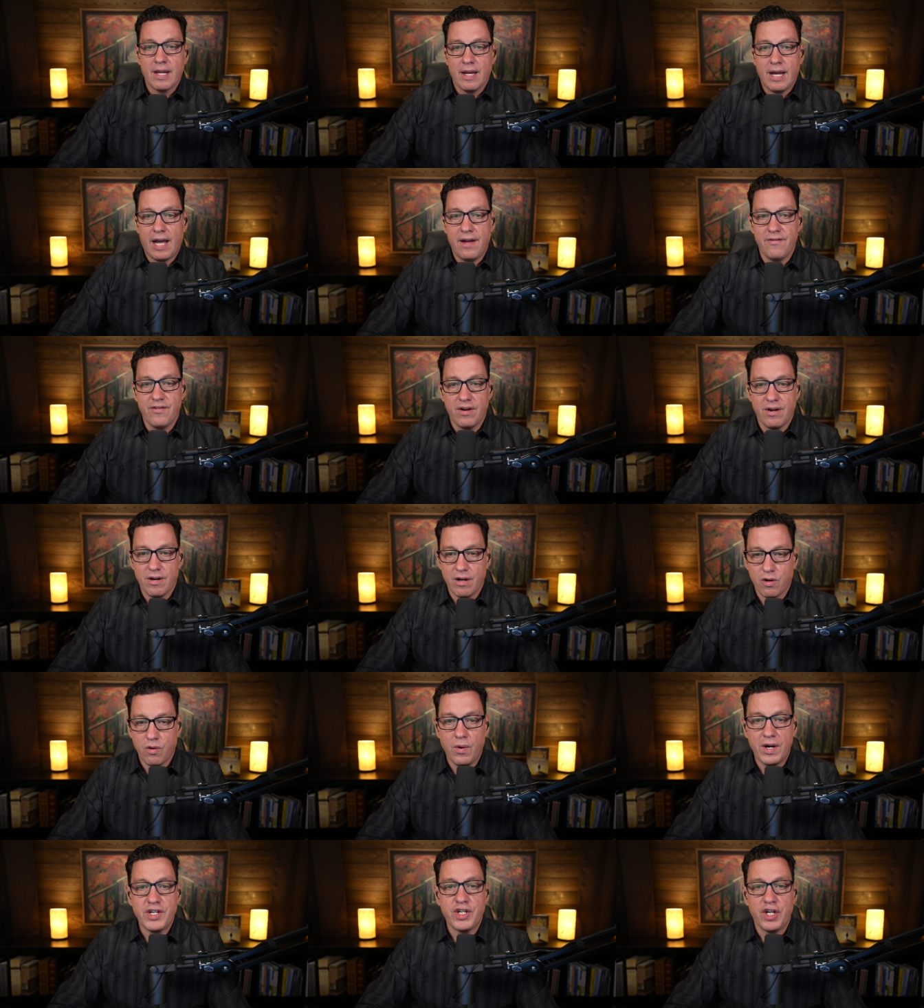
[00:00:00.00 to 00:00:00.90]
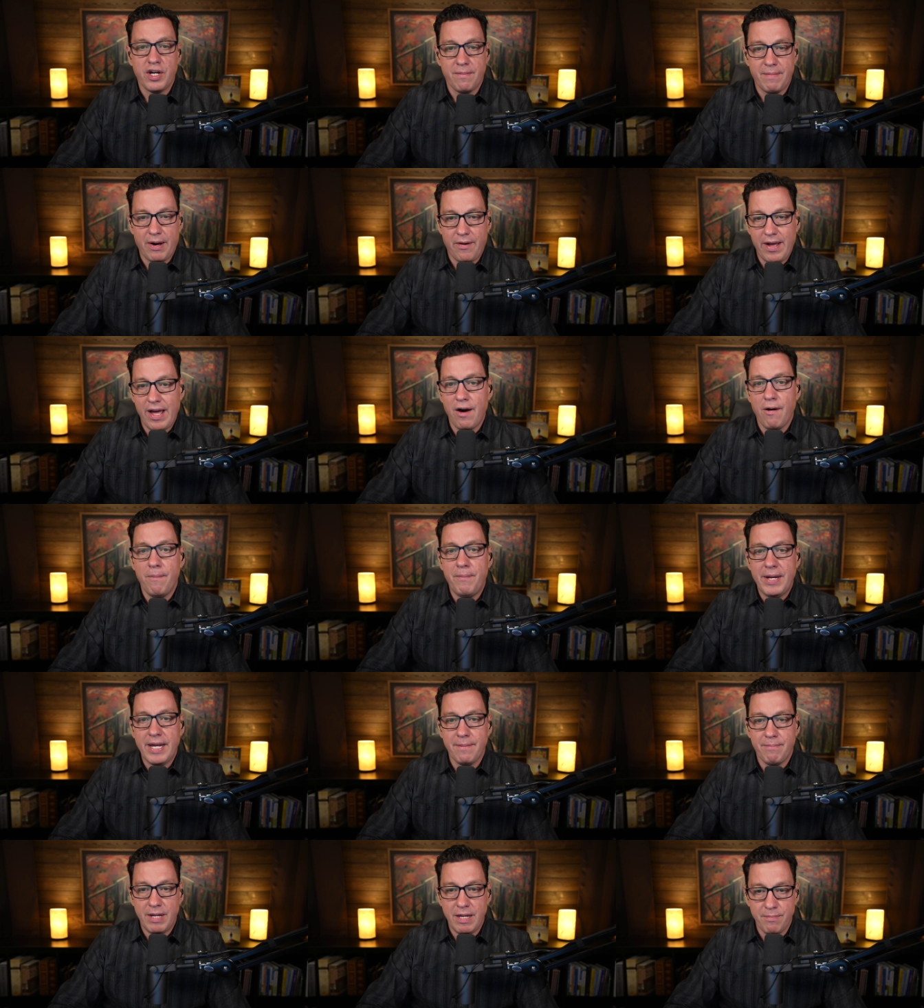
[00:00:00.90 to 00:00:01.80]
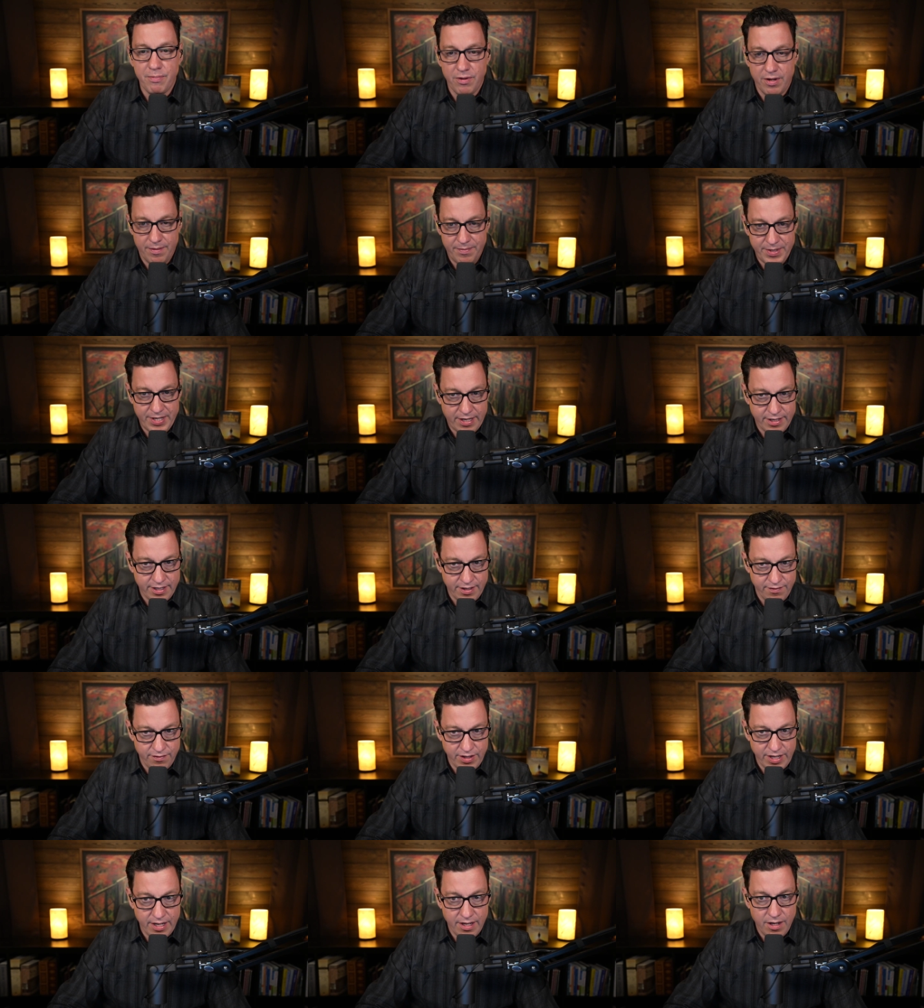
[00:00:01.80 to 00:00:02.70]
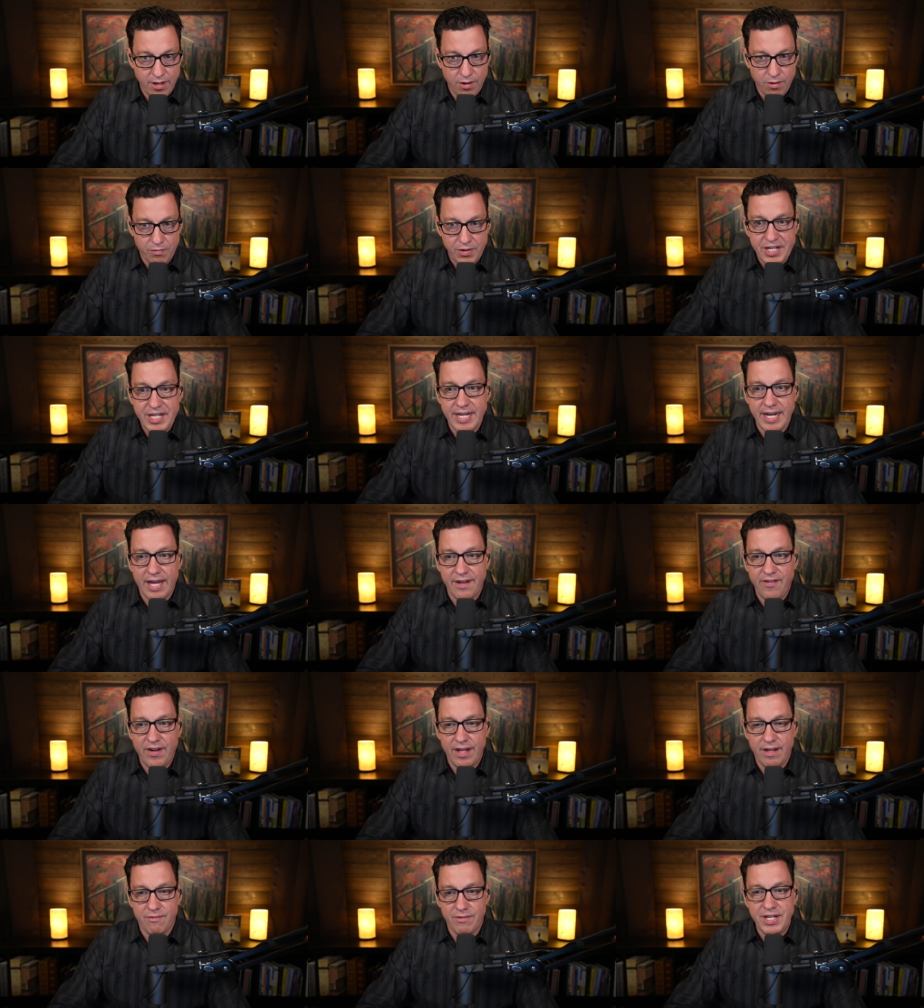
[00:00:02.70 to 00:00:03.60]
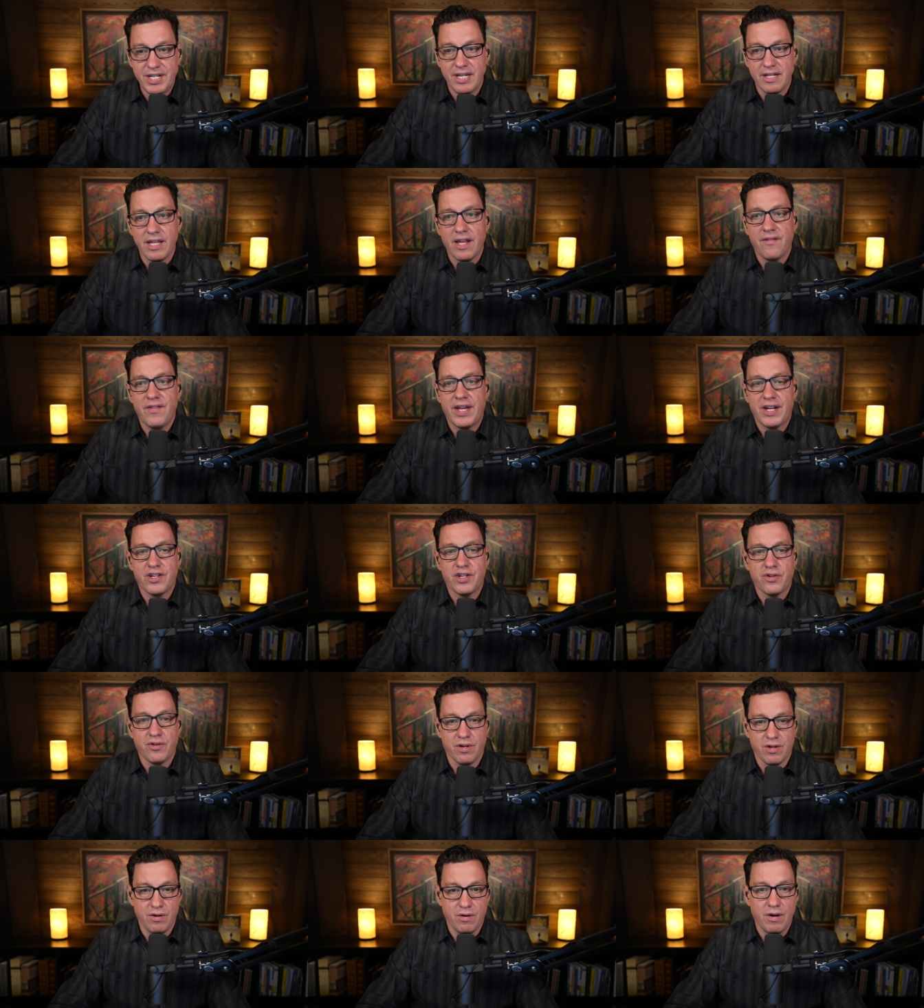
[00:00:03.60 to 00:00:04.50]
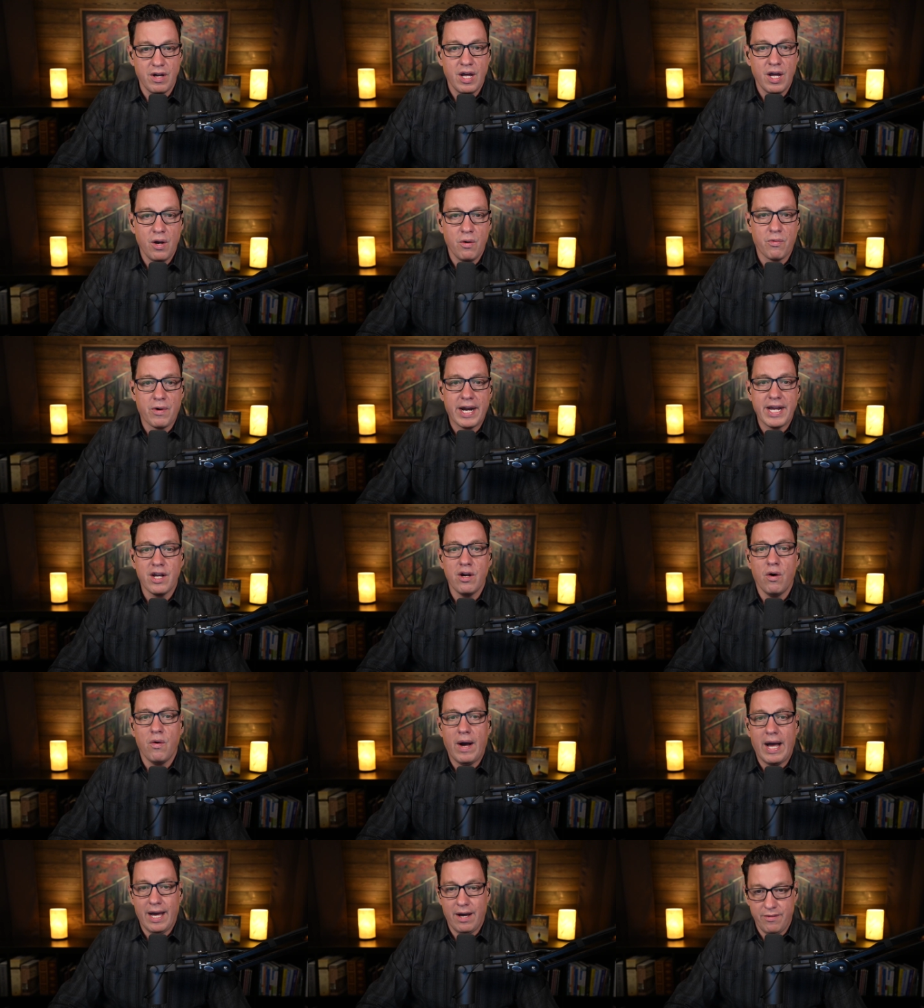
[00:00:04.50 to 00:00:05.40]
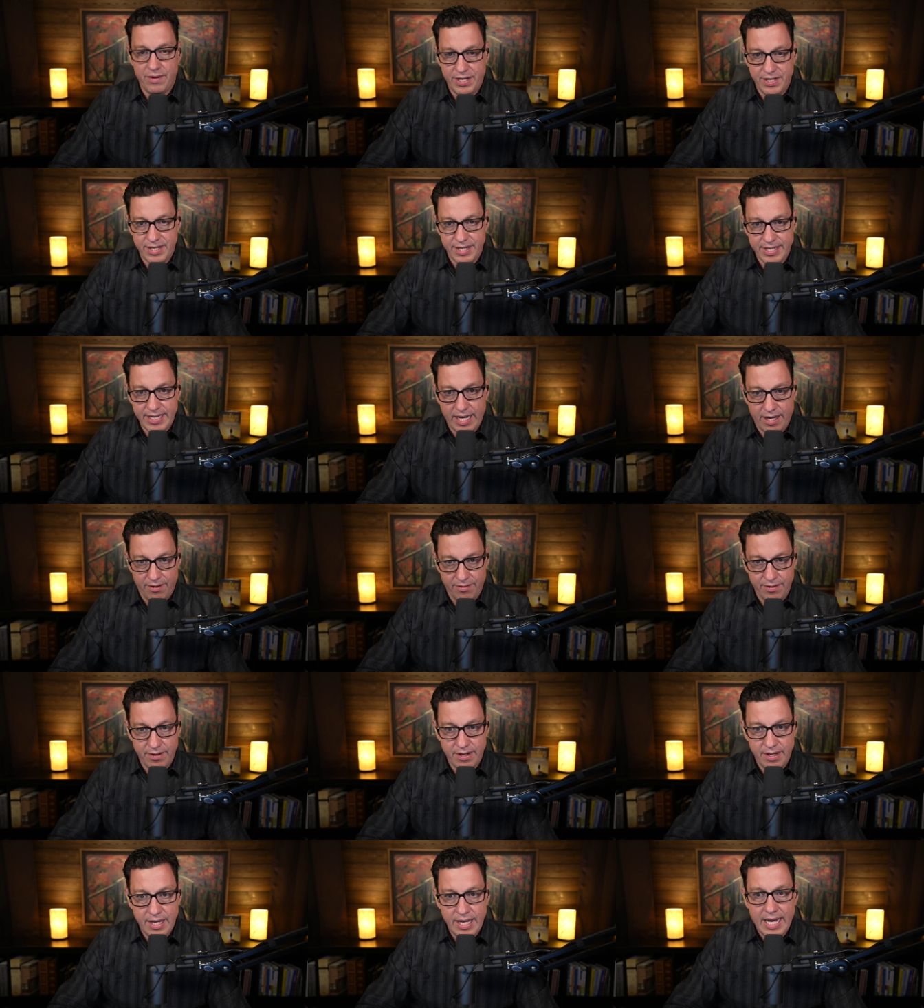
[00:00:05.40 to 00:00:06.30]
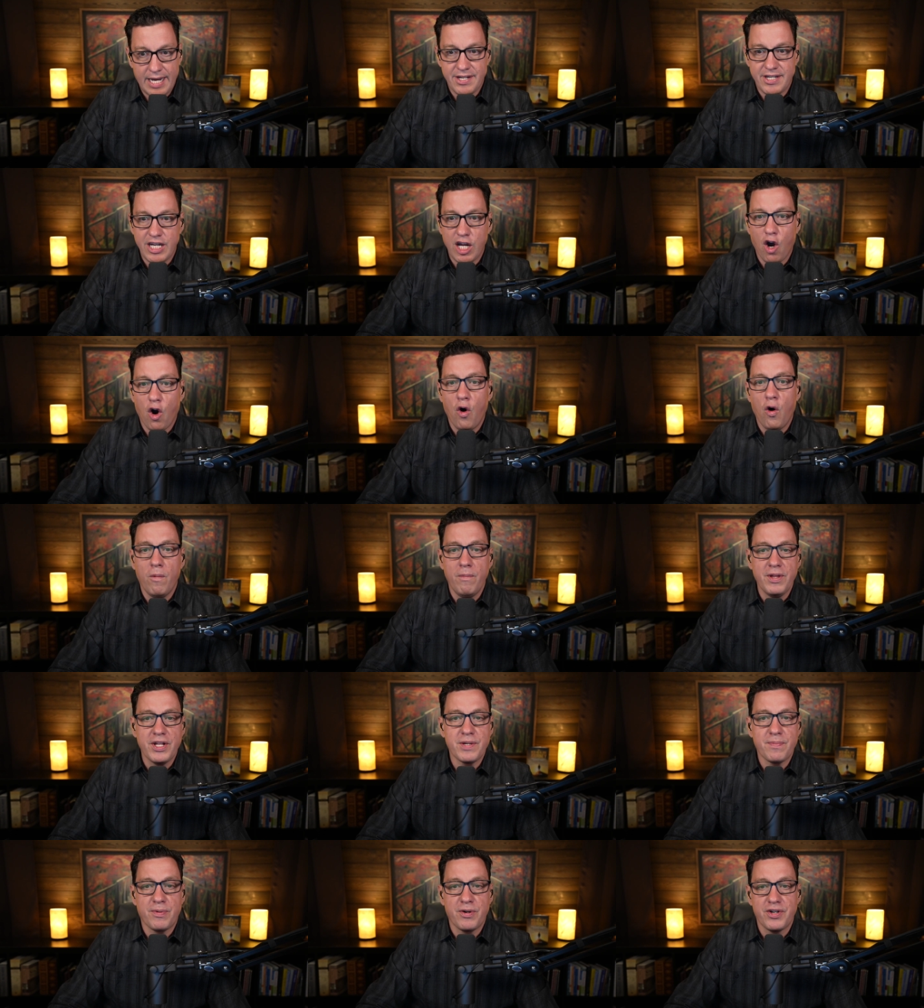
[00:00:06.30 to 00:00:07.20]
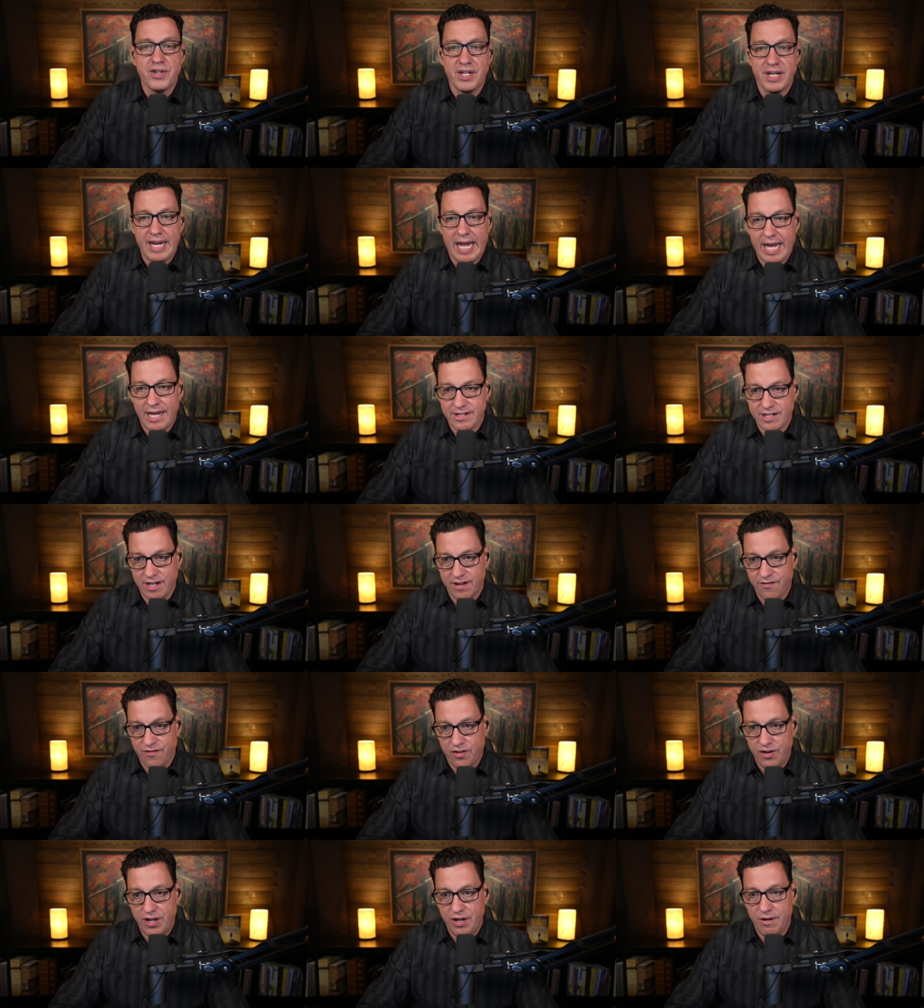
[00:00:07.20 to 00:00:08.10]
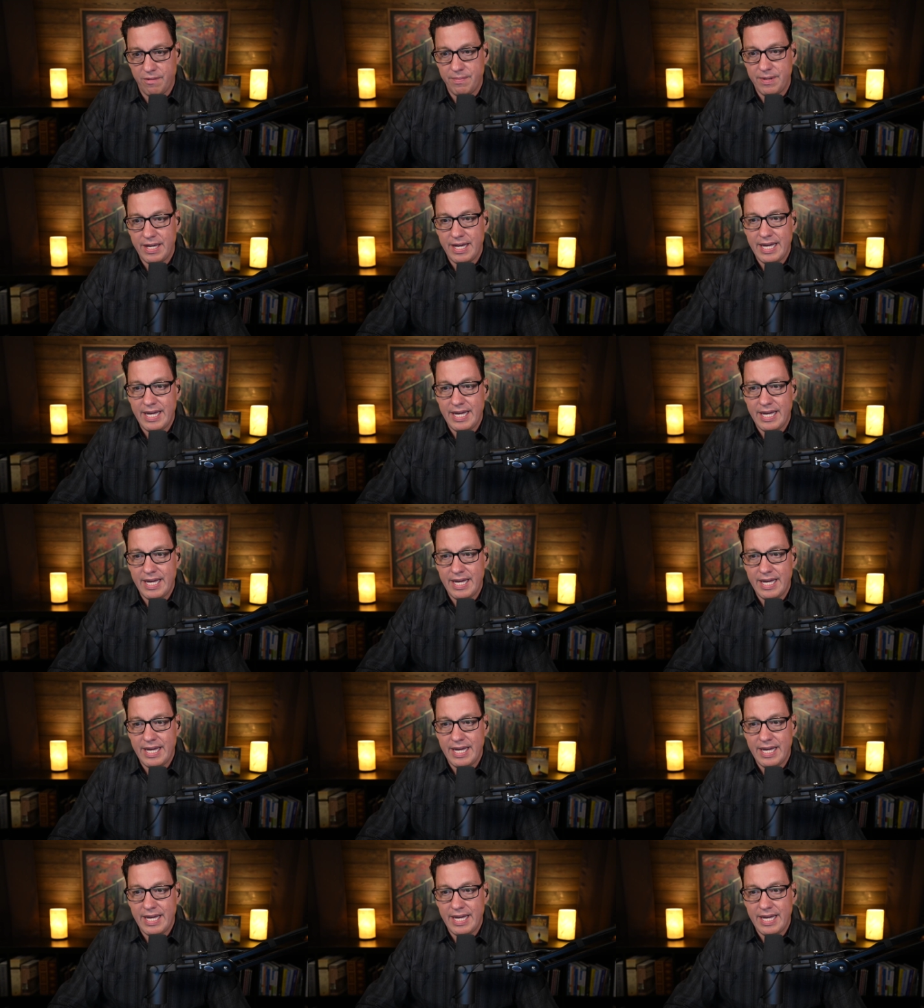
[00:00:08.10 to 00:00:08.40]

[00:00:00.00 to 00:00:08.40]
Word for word: I have a question about helping people obsessively. Recent I've recently I've had a struggle where I go out into town, I see a homeless person asking for help,